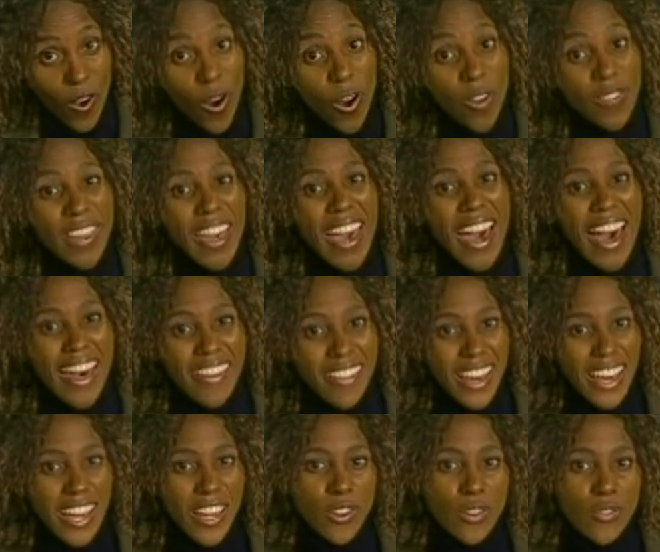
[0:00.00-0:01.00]
On the
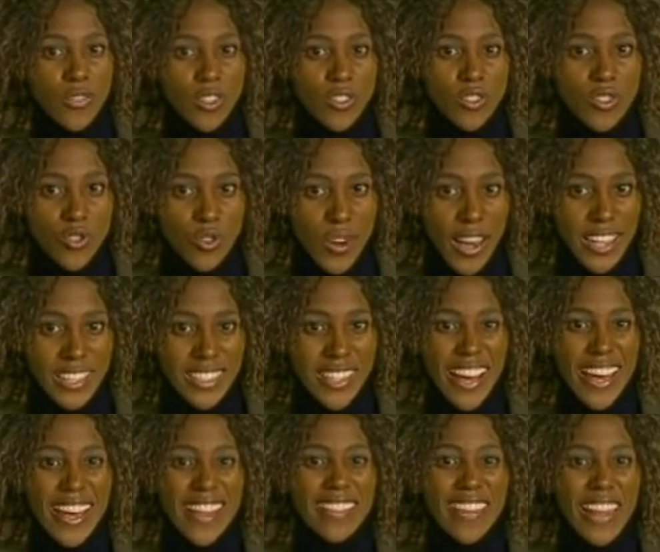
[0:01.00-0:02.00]
other end of the strand,
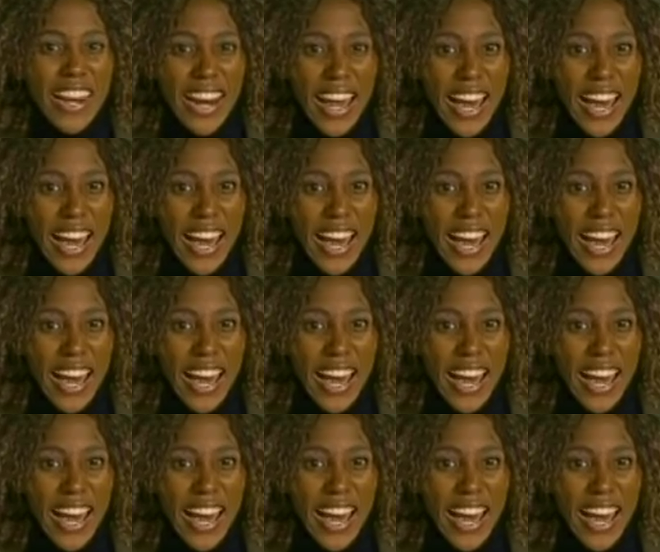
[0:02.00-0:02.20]
the